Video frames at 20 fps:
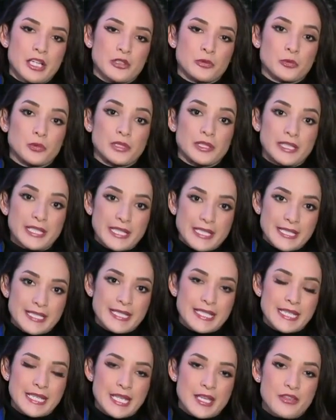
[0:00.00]
on
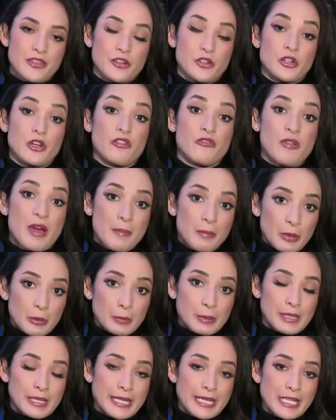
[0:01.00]
releasing their November
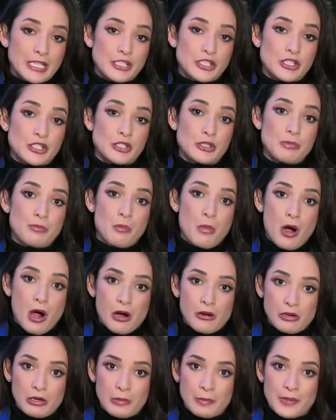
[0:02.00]
plan
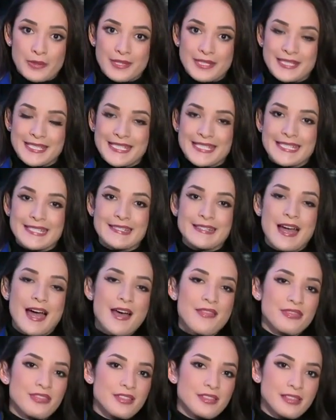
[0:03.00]
tomorrow, but this is
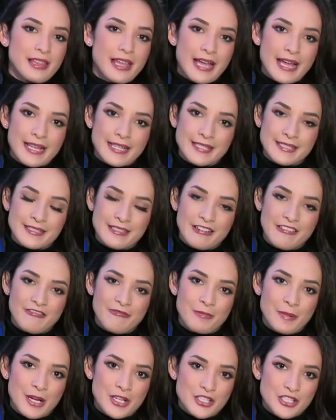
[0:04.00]
not the last
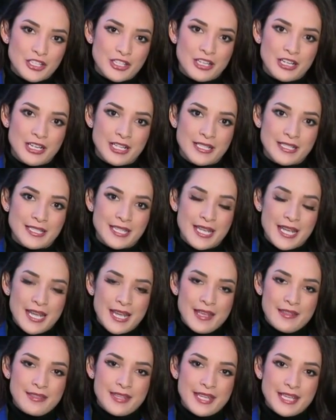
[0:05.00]
of budget cuts.
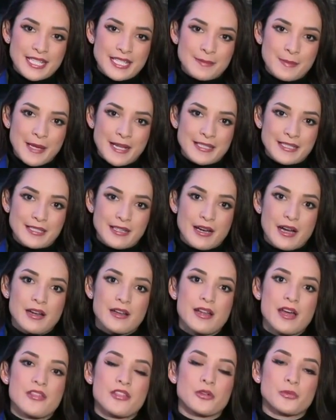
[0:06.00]
They expect
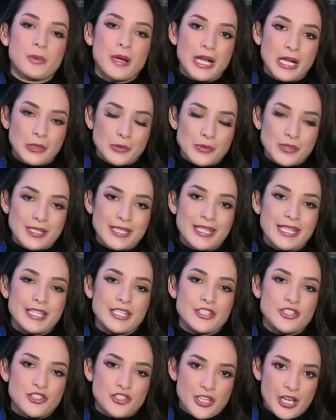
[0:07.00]
another round
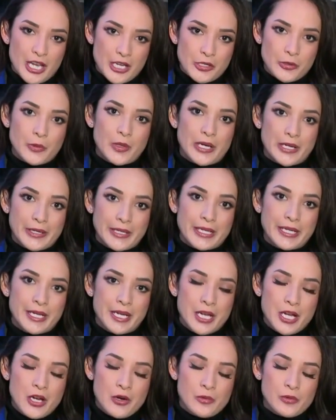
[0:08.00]
in January.
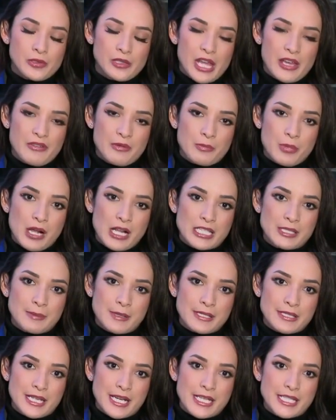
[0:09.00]
We're live in
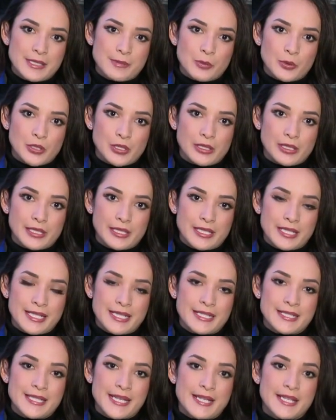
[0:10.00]
Prospect Heights, Brooklyn.
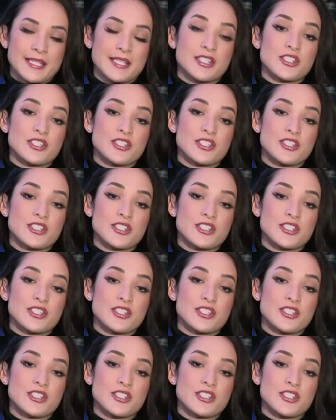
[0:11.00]
Dan and